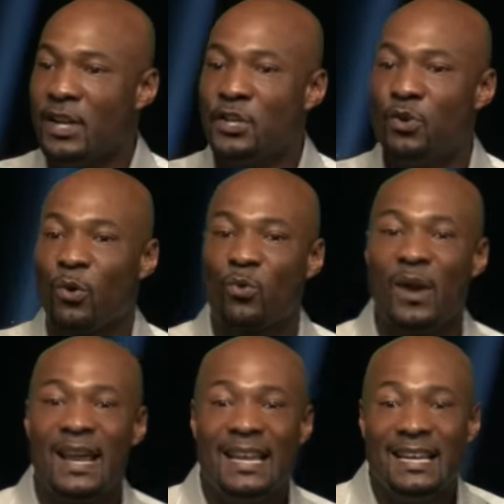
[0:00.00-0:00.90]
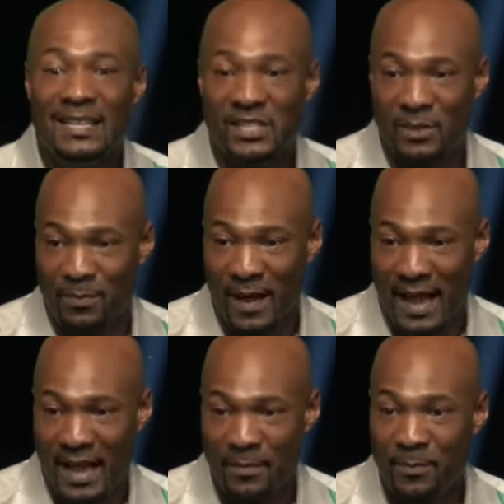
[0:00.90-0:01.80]
you are raised
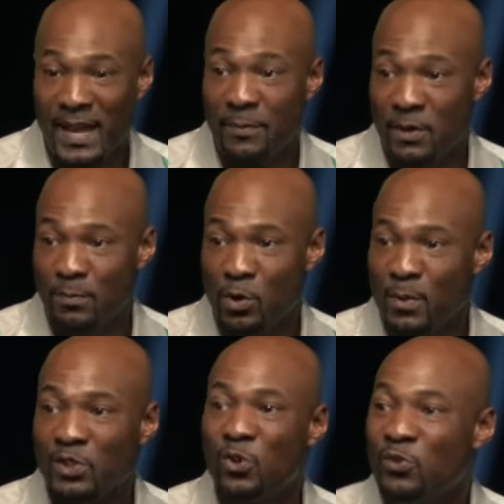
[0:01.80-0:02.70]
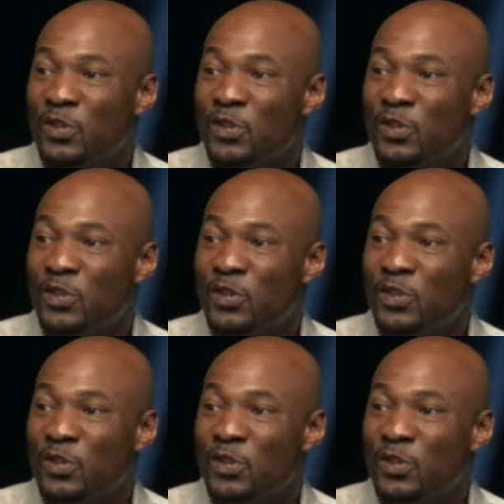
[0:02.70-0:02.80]
by baby boomers who